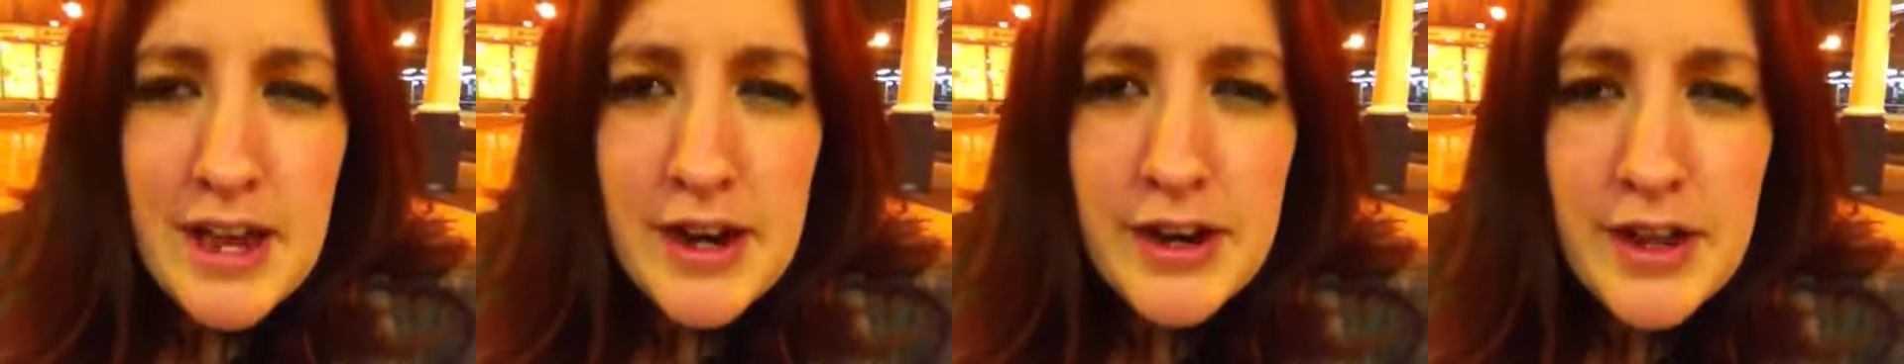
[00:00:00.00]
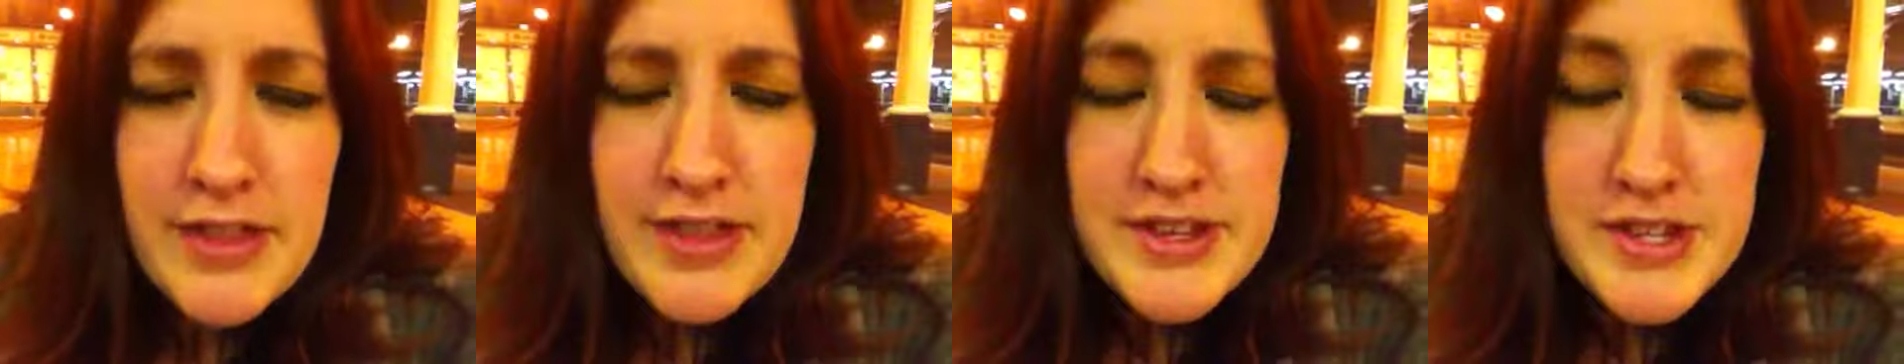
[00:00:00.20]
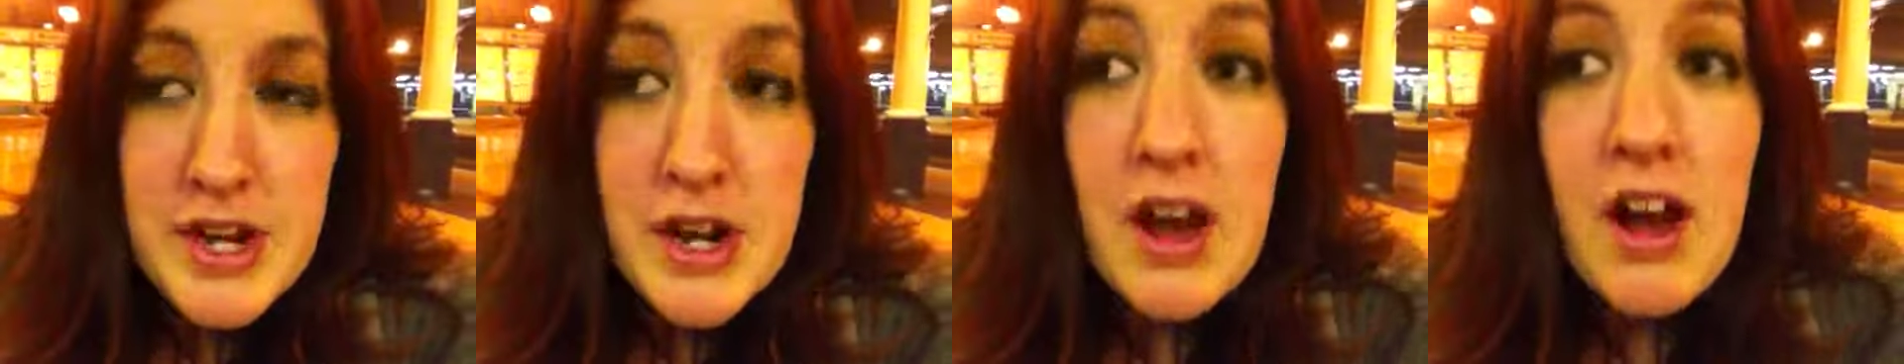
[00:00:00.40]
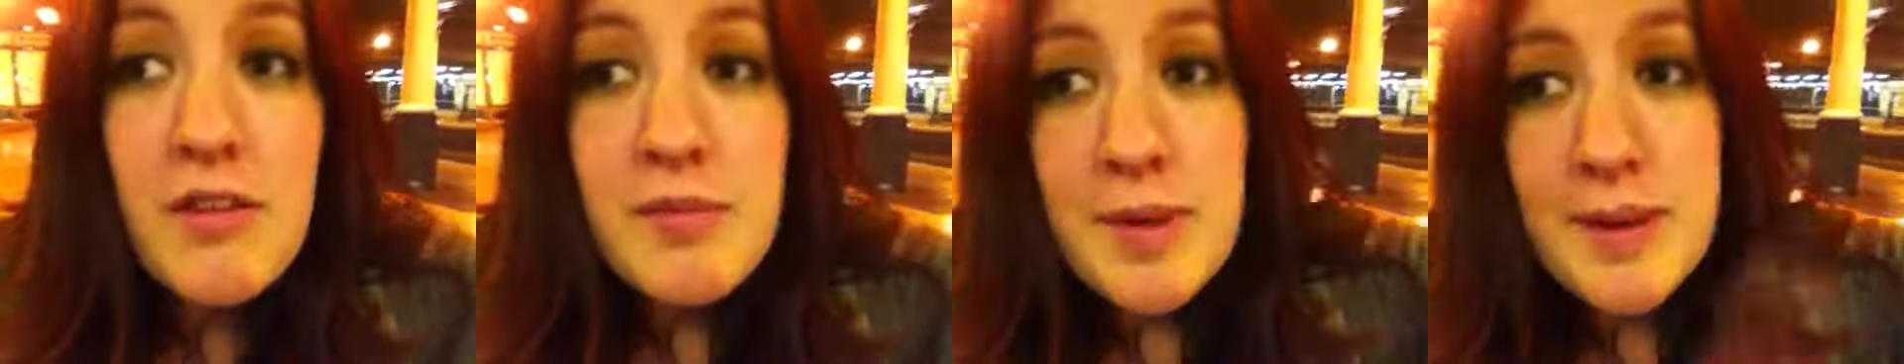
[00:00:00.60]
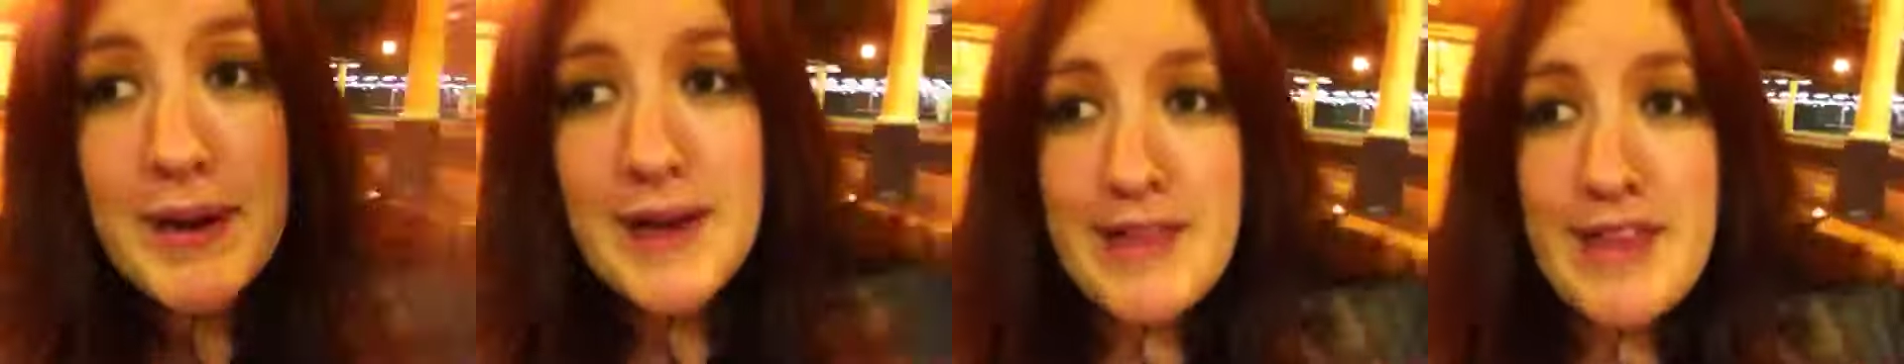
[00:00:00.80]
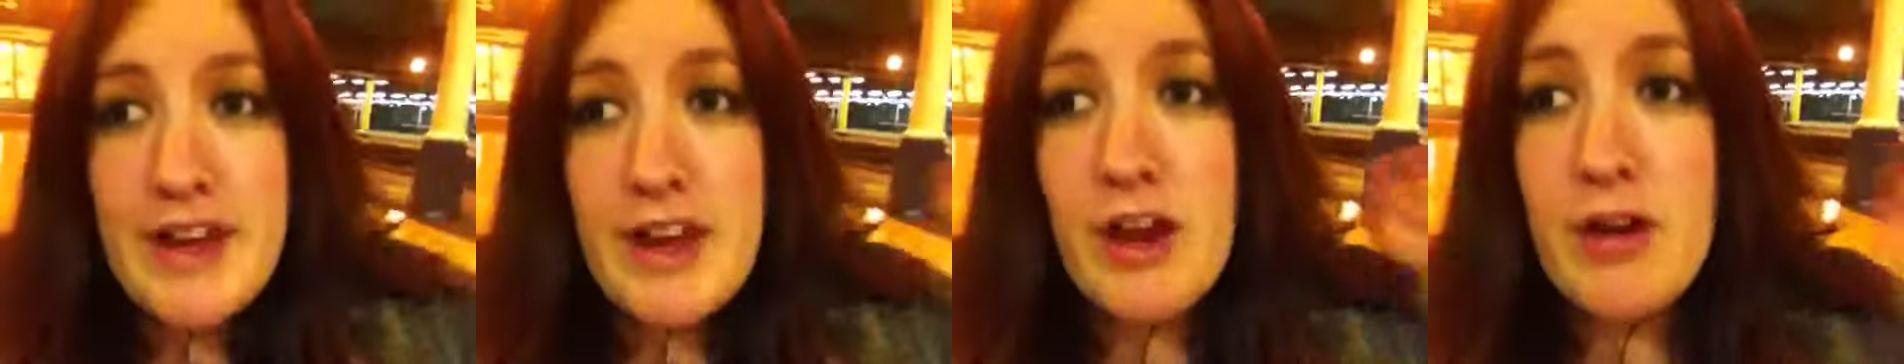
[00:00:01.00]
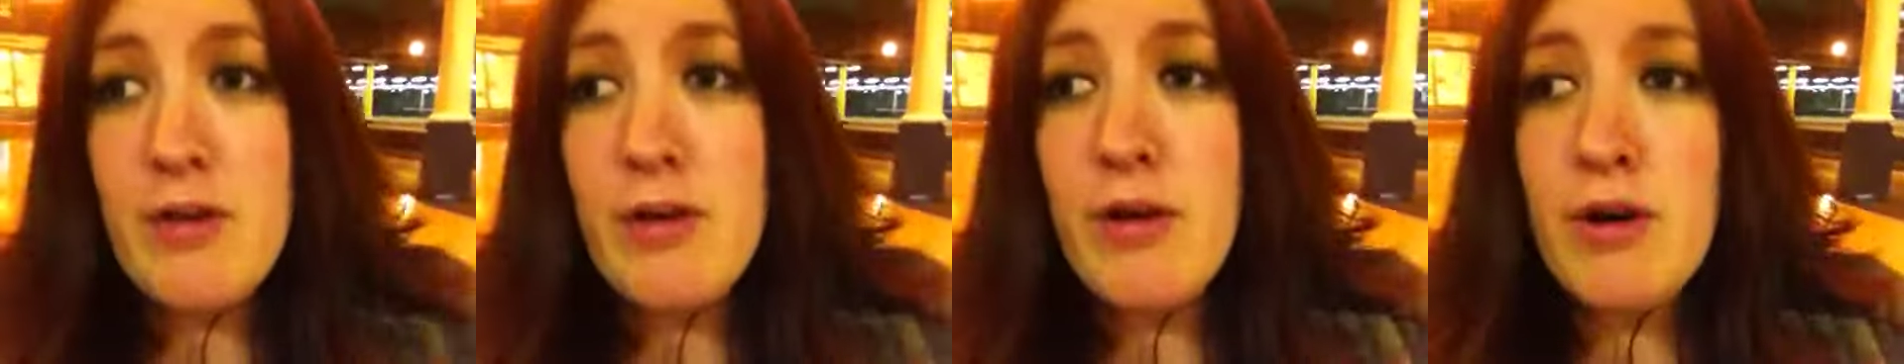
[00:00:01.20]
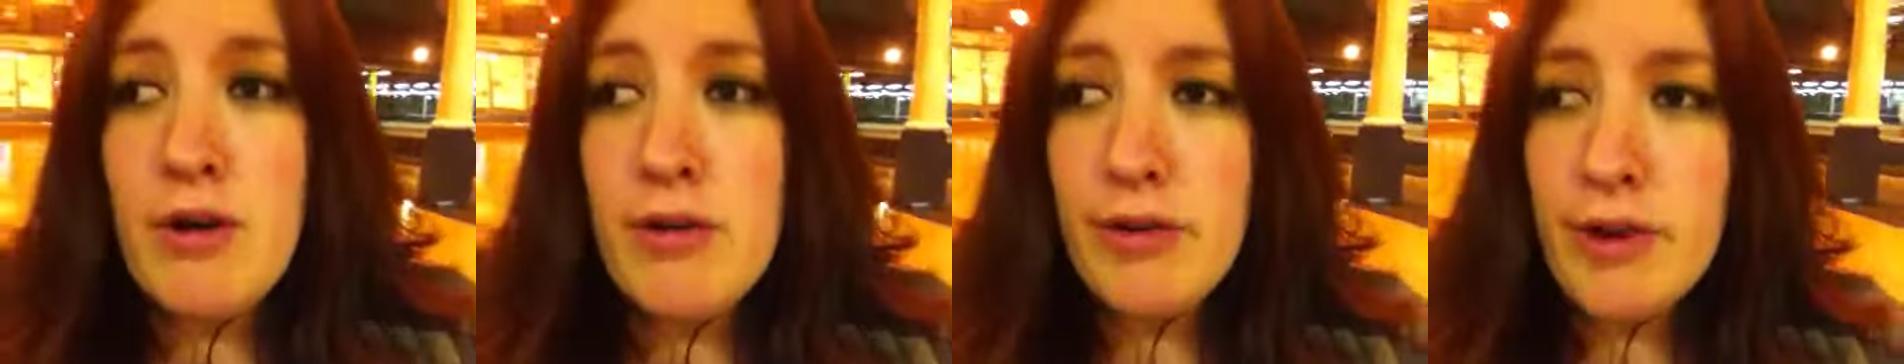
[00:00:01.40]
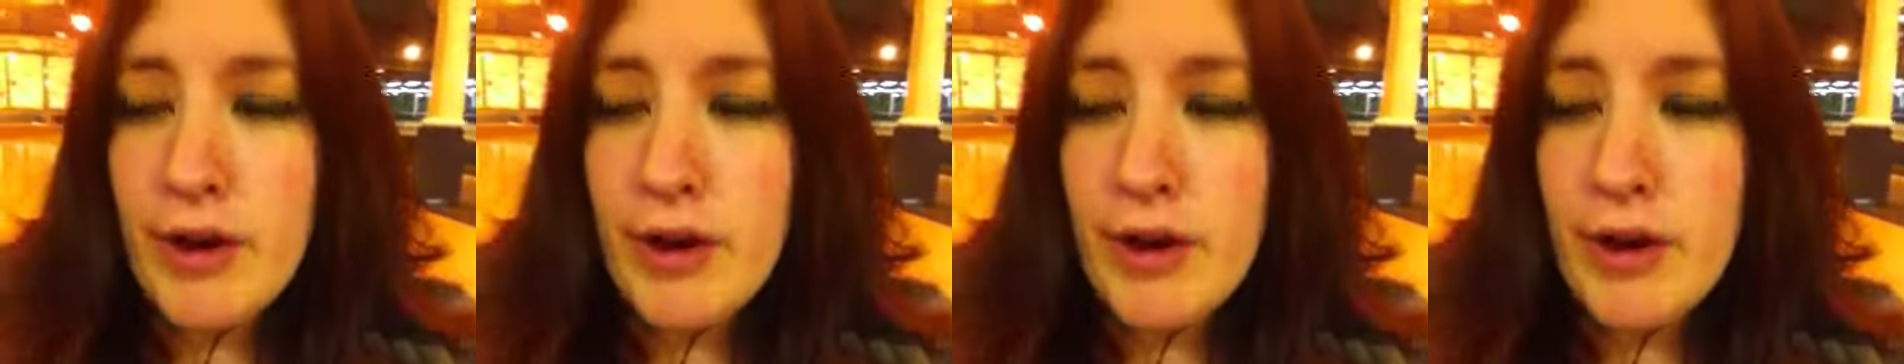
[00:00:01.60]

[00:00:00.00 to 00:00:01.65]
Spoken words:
I know there's a lot of people out there go, oh,